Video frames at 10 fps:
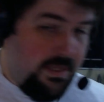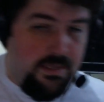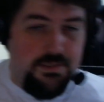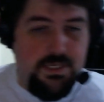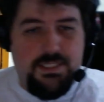
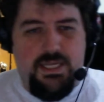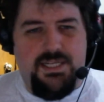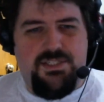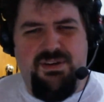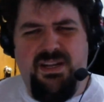So that's the lock
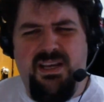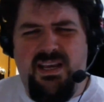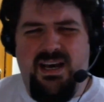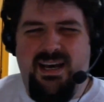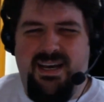screen.
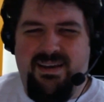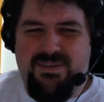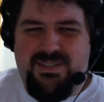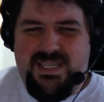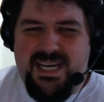It
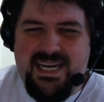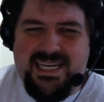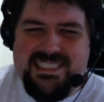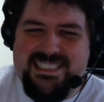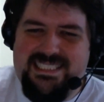was
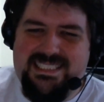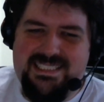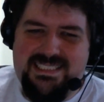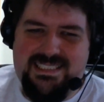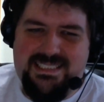kind
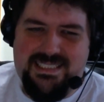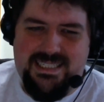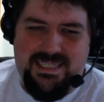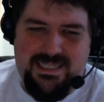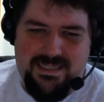of hinted
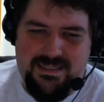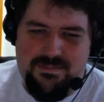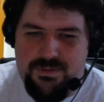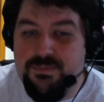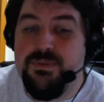at.
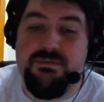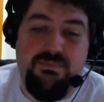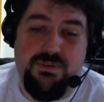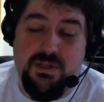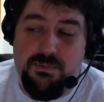We'll
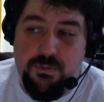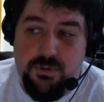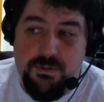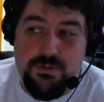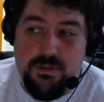talk more
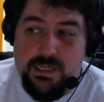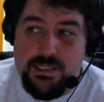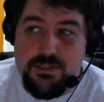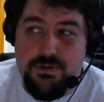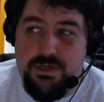about the lock
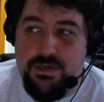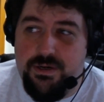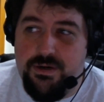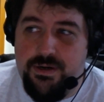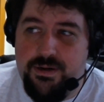screen
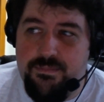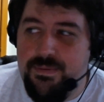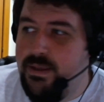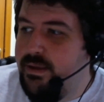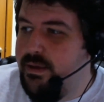here in
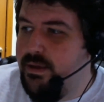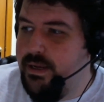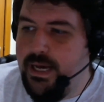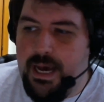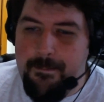
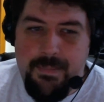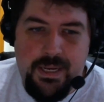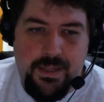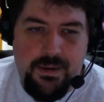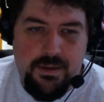a hot
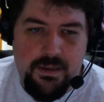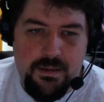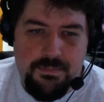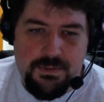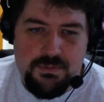minute
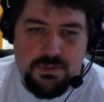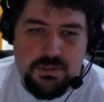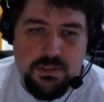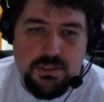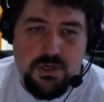because we're just
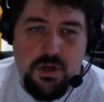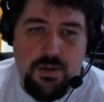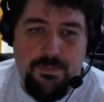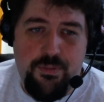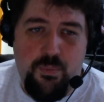going to start talking
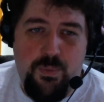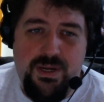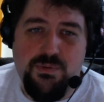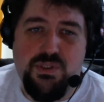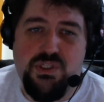about the
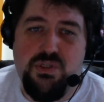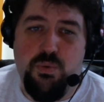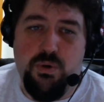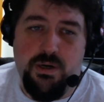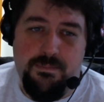Windows
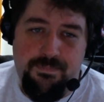Store.